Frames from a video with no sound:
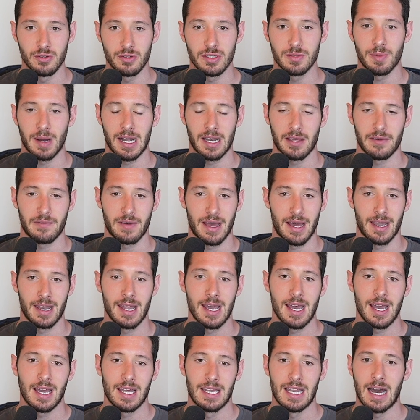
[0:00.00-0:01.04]
lose body
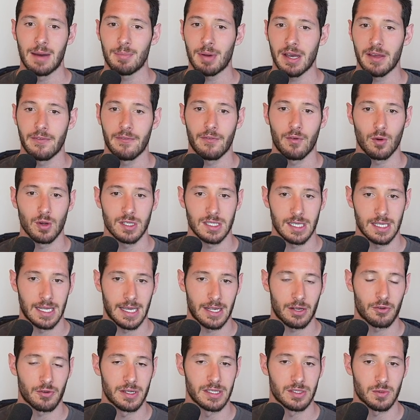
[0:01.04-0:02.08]
fat, not by forcing
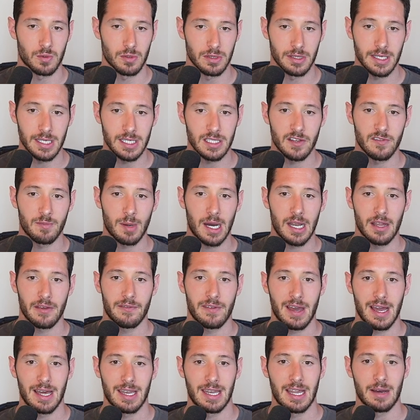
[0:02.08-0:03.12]
the increased release of body
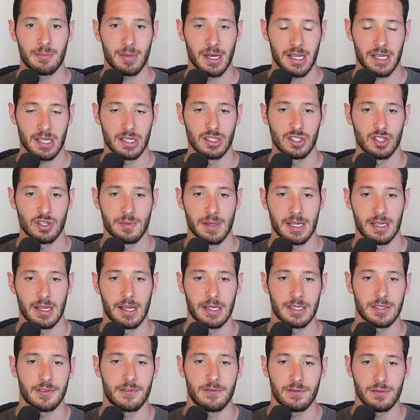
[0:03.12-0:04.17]
fat, not by consuming
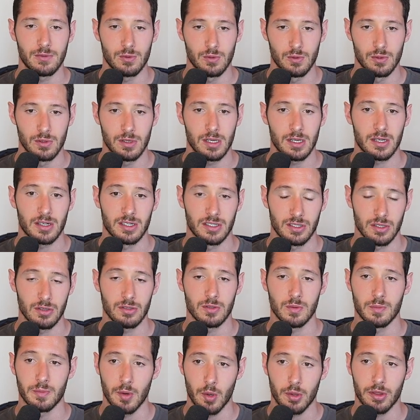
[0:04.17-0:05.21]
less food, because
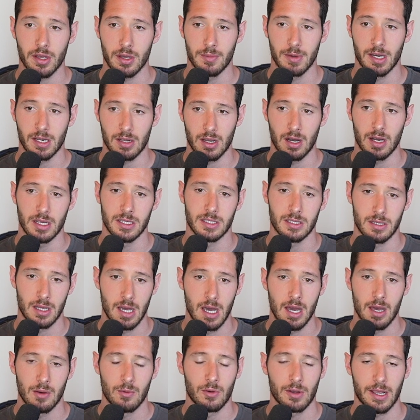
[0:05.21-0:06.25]
those will both come at a cost.
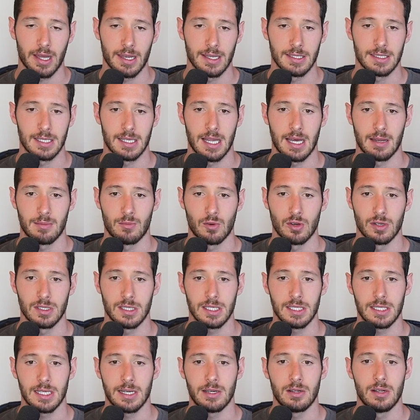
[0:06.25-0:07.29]
We'll get into that in more
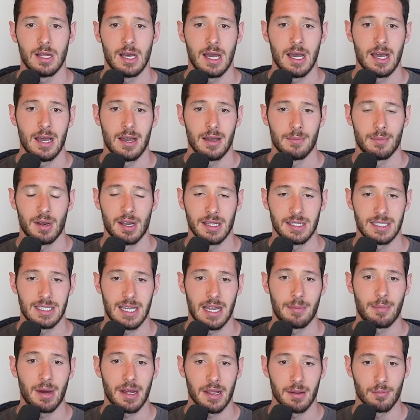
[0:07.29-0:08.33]
detail, but
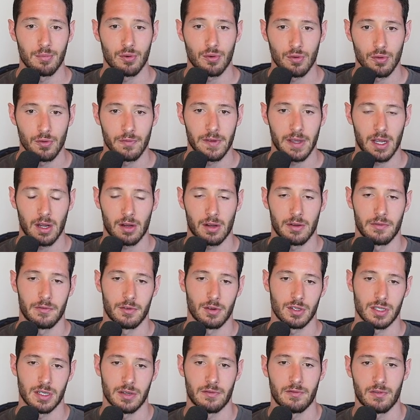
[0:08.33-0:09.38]
instead by improving our
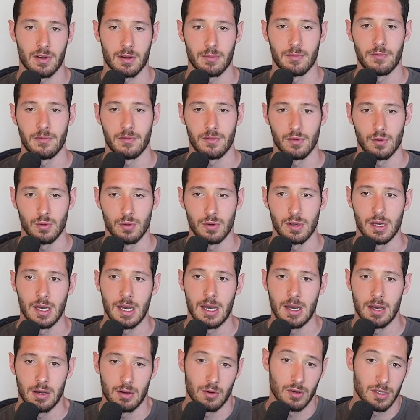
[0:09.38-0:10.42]
conversion from food
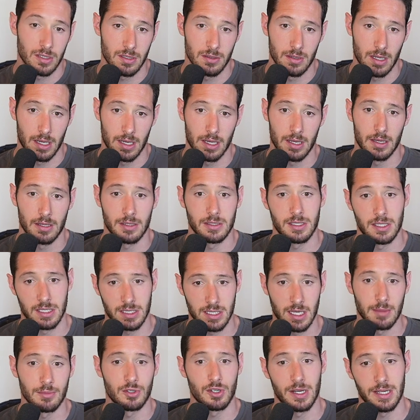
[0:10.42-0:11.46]
or uh, to
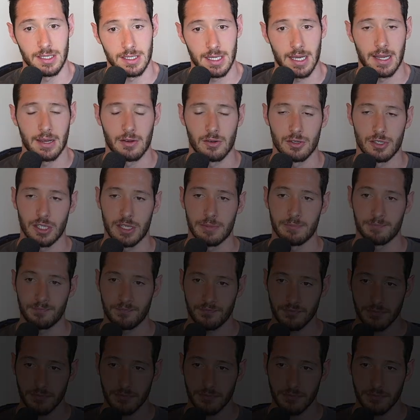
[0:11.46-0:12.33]
substrate to energy.